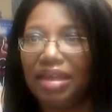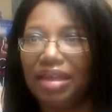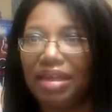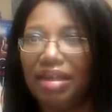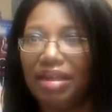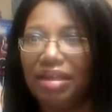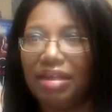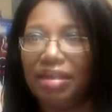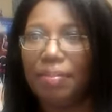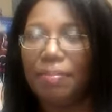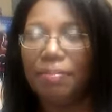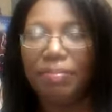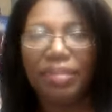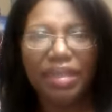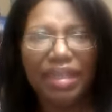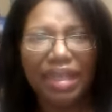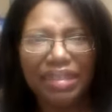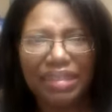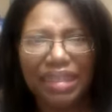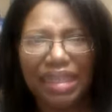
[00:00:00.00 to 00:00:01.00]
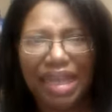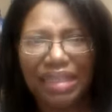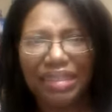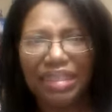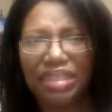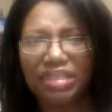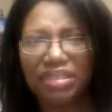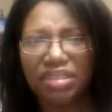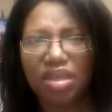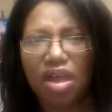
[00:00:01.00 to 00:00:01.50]
Um, I
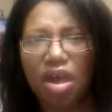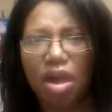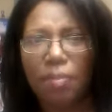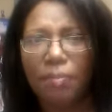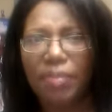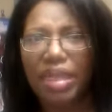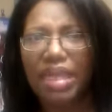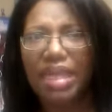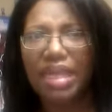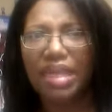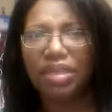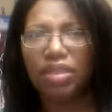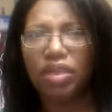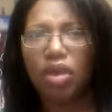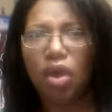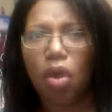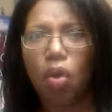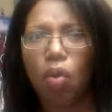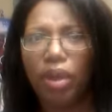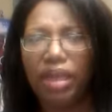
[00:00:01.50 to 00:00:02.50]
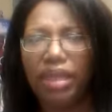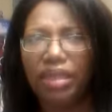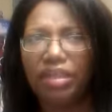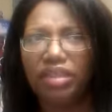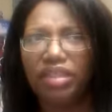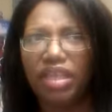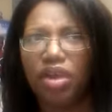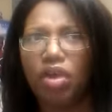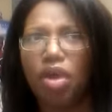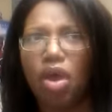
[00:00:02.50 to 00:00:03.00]
think it's called Men
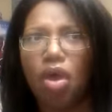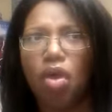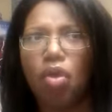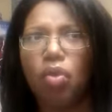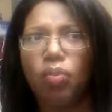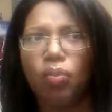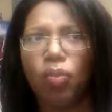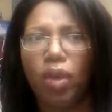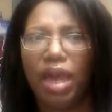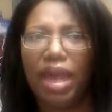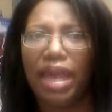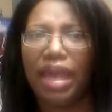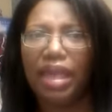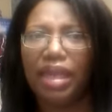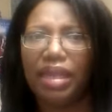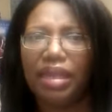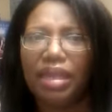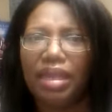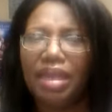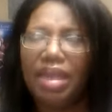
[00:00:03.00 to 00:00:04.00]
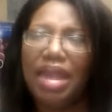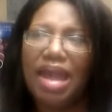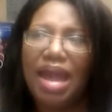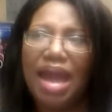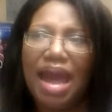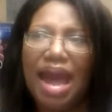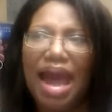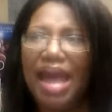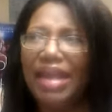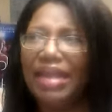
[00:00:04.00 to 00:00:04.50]
Going Their Own Way.
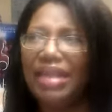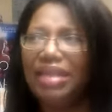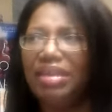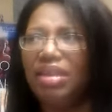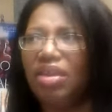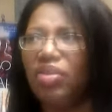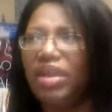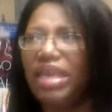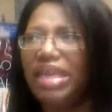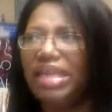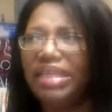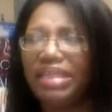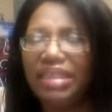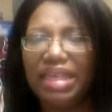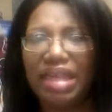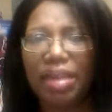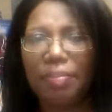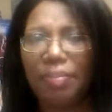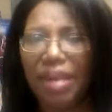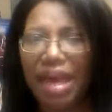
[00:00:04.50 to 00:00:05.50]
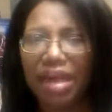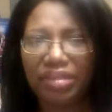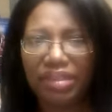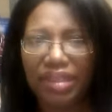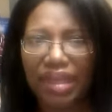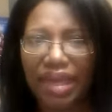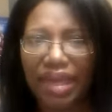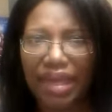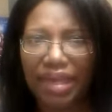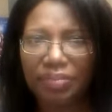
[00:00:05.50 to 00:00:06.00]
I didn't know anything about
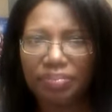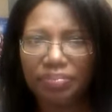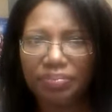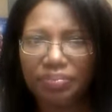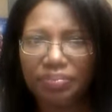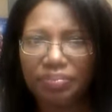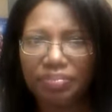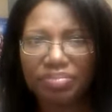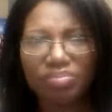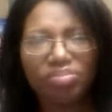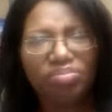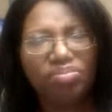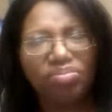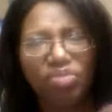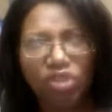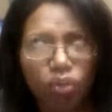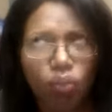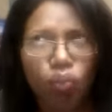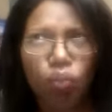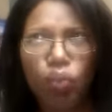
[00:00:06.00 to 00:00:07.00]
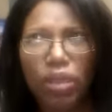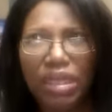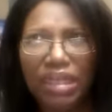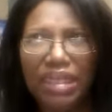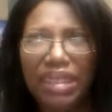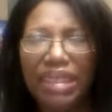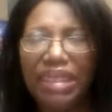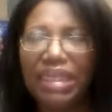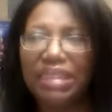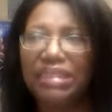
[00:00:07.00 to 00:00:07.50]
that
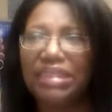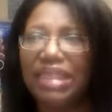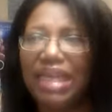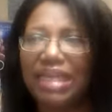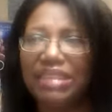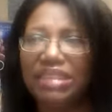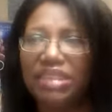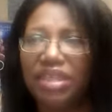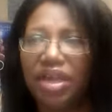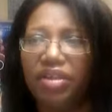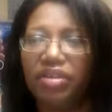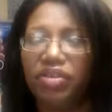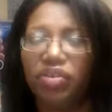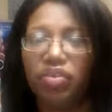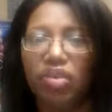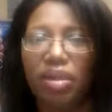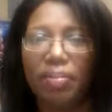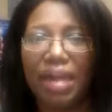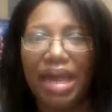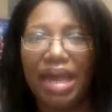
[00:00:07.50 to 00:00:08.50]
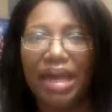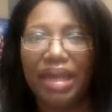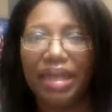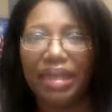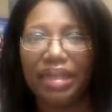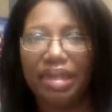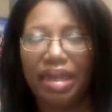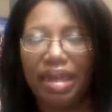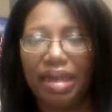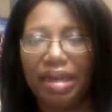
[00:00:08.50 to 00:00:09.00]
really until I started doing
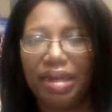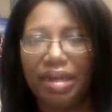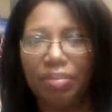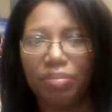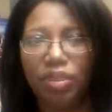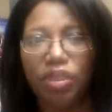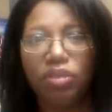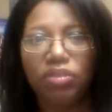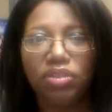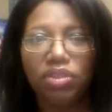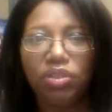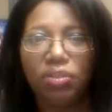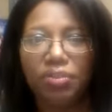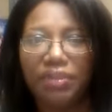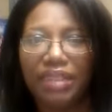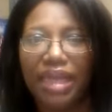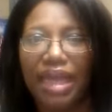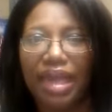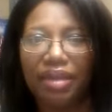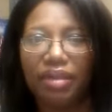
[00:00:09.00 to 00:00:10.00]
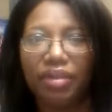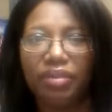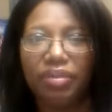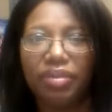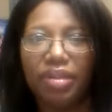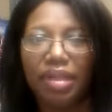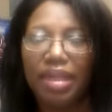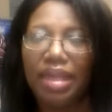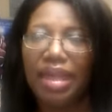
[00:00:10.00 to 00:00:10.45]
my um, YouTube channel.